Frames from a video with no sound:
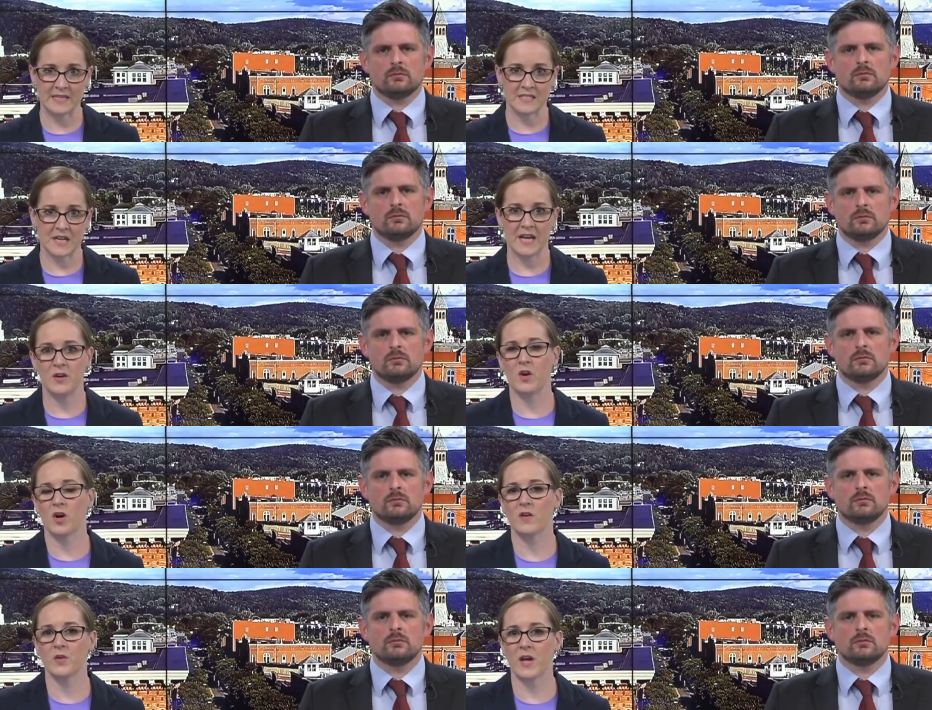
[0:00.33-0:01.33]
Speaker 1: Today, New
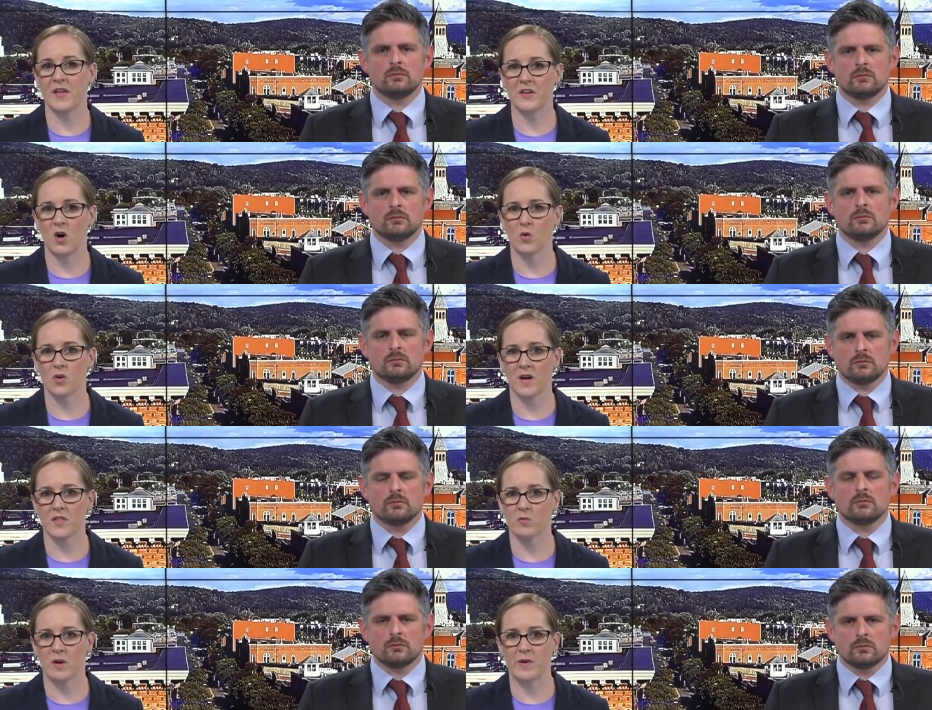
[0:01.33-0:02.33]
York Governor Kathy Hochul will
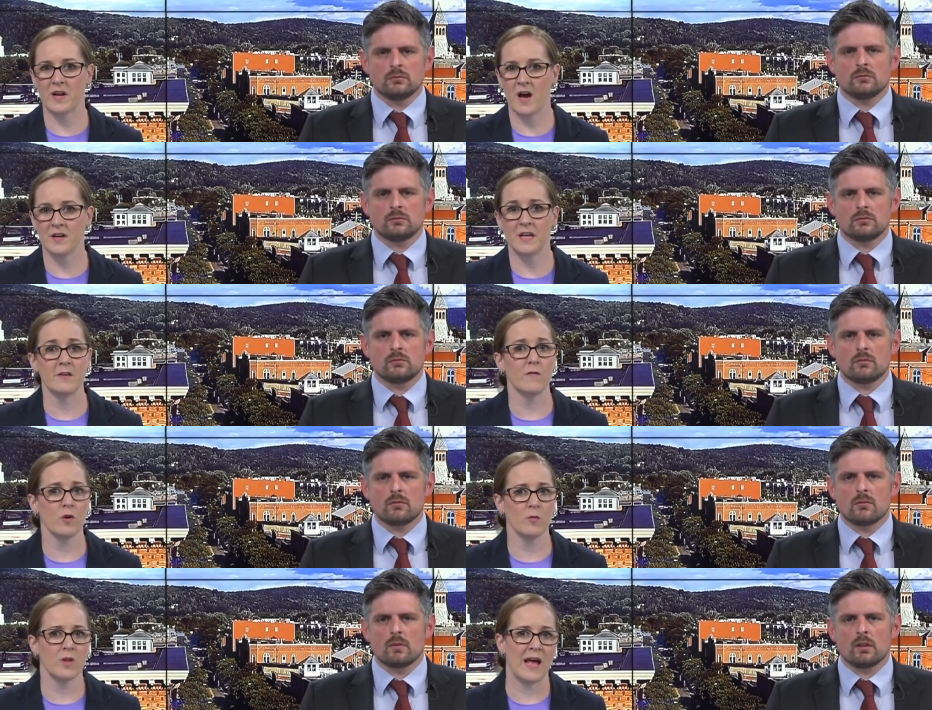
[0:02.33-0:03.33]
cut the ribbon on an
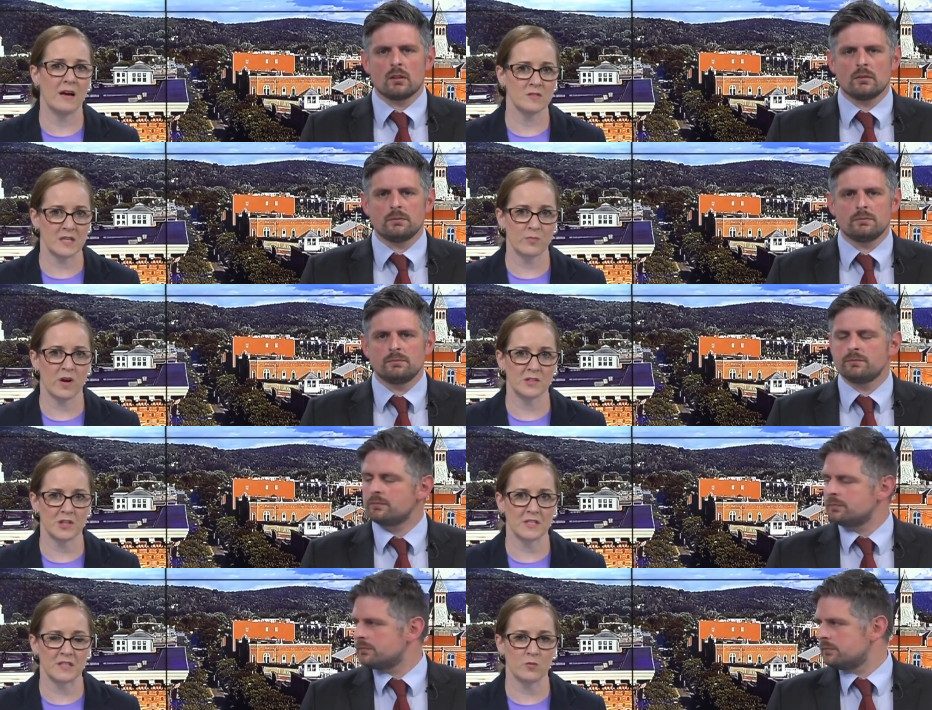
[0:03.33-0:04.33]
affordable housing
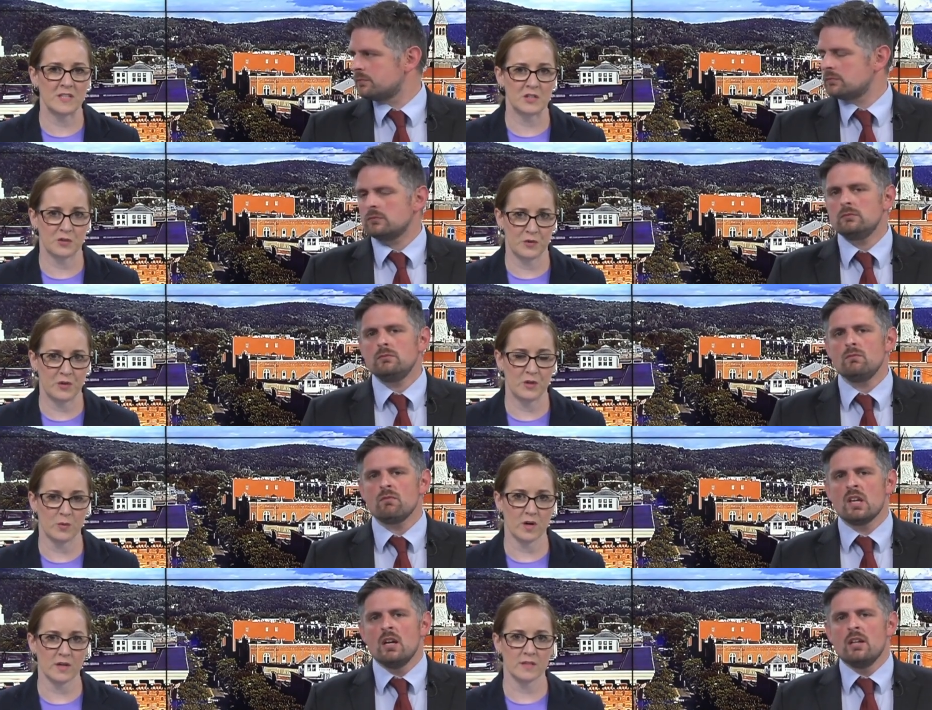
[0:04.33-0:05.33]
project in western New
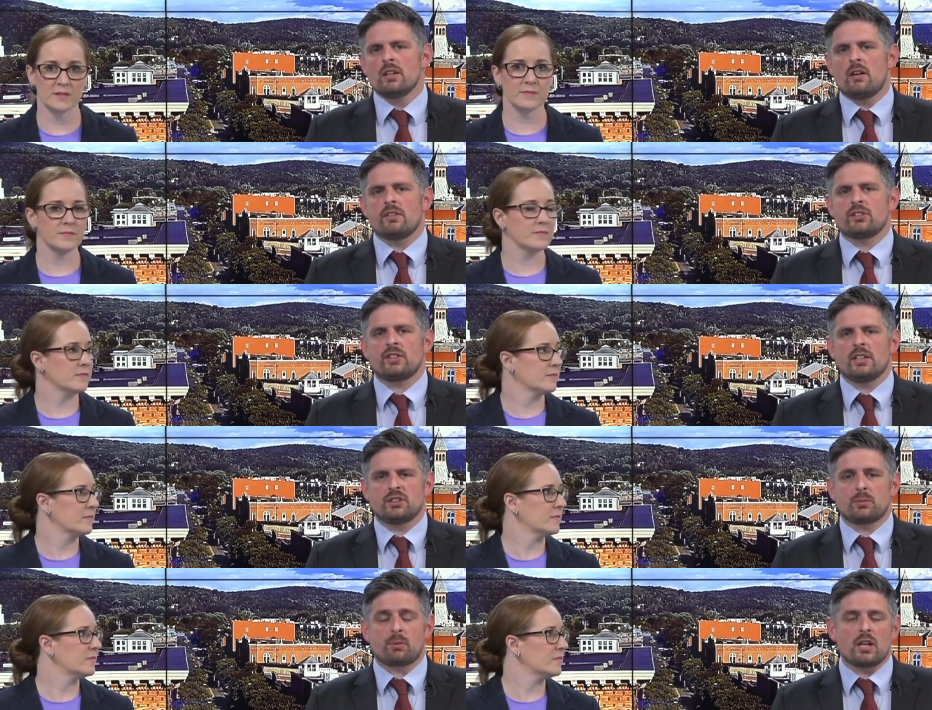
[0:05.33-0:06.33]
York.
Speaker 2: The governor
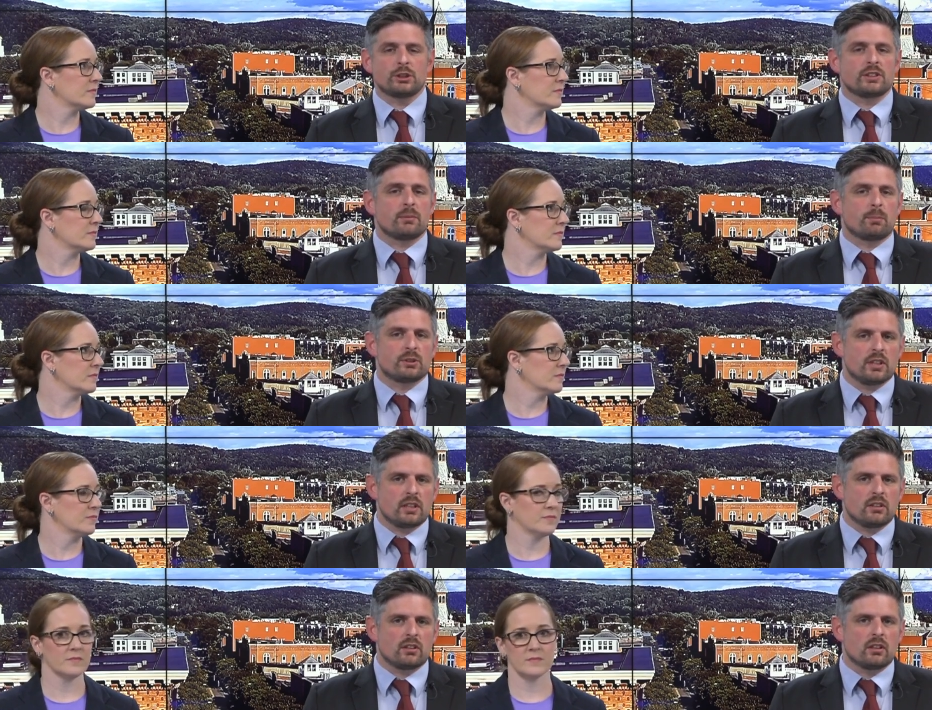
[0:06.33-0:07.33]
says this project in
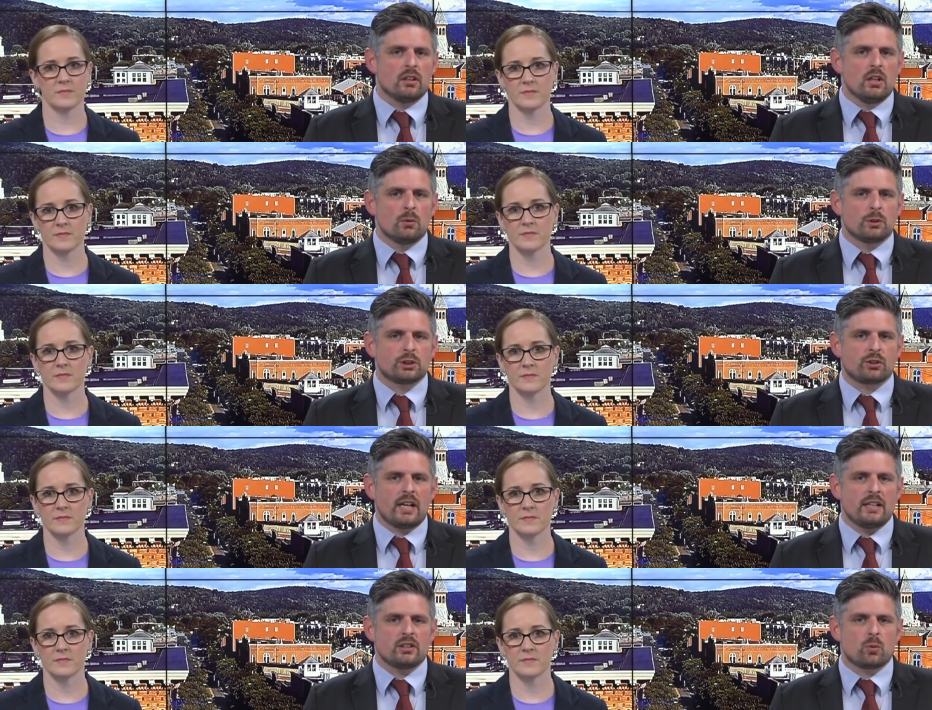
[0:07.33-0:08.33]
particular, which
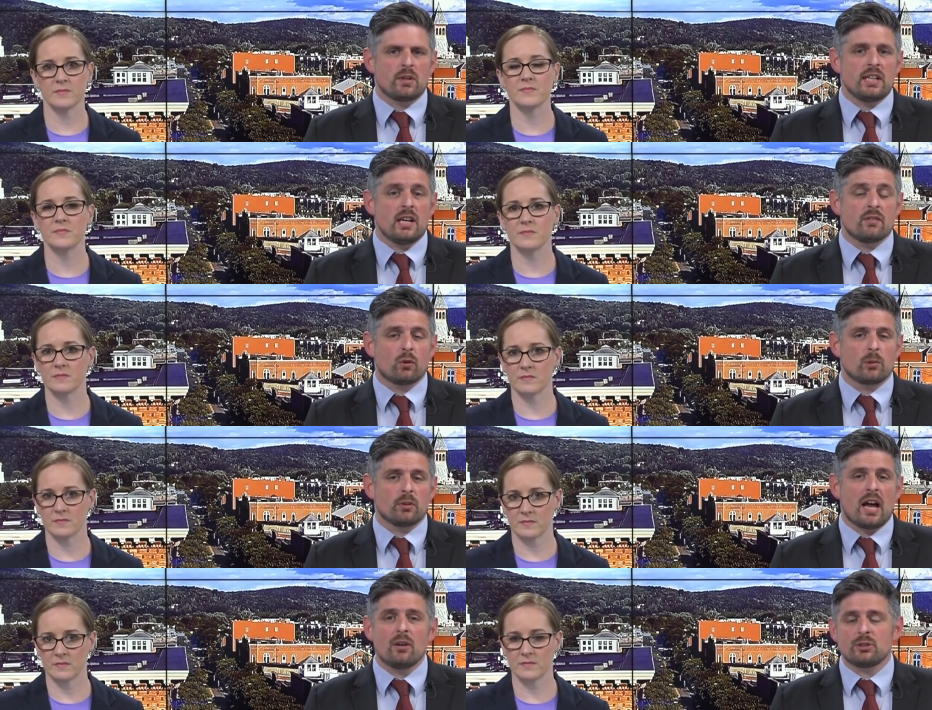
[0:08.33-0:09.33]
created 28
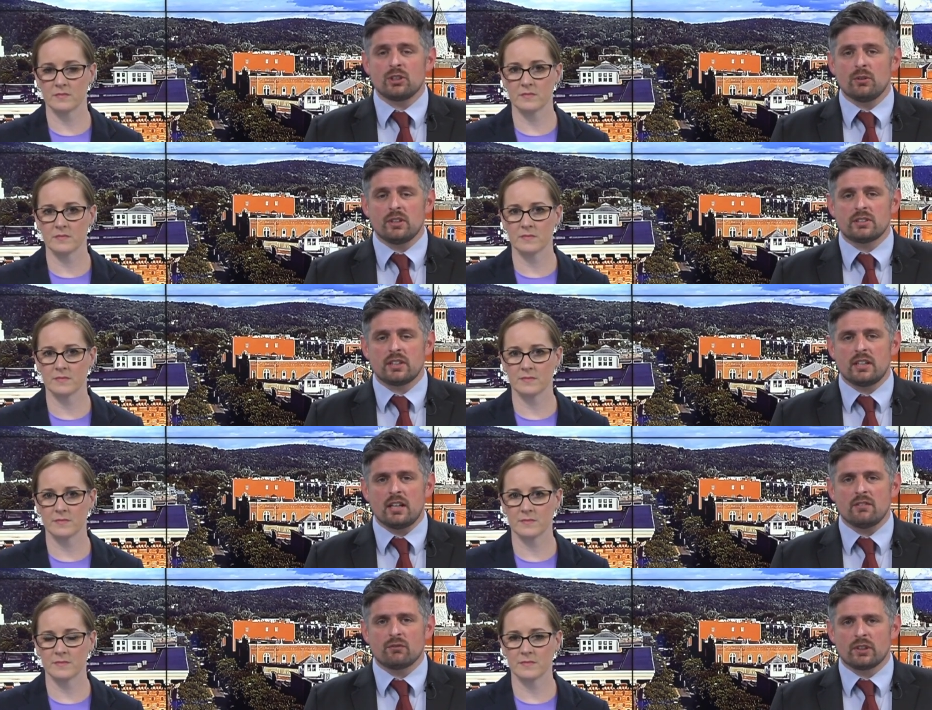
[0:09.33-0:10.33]
affordable housing units and
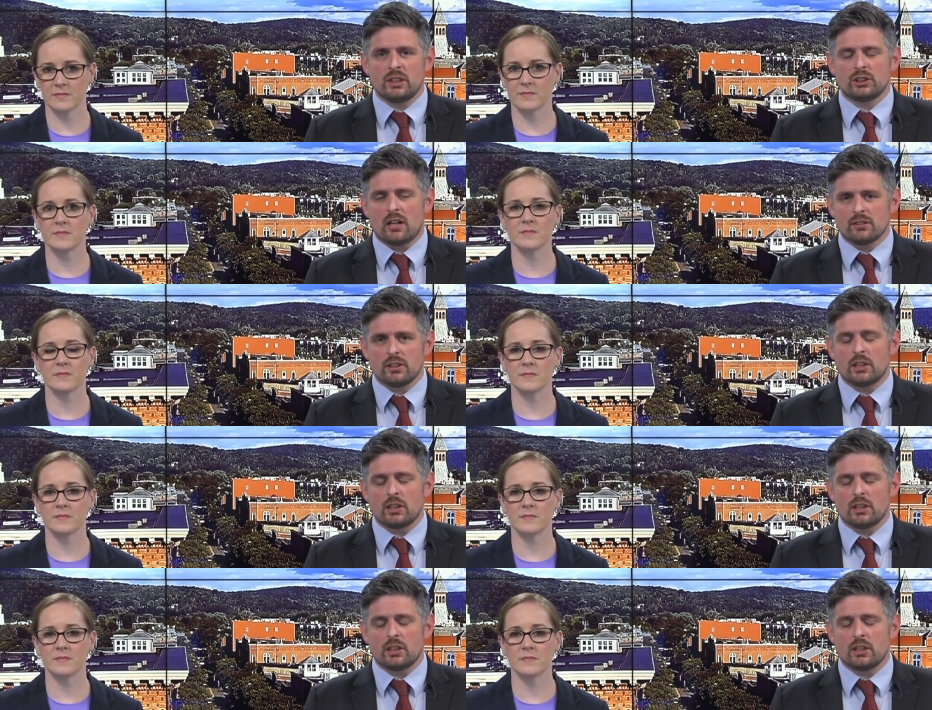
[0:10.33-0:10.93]
a free childhood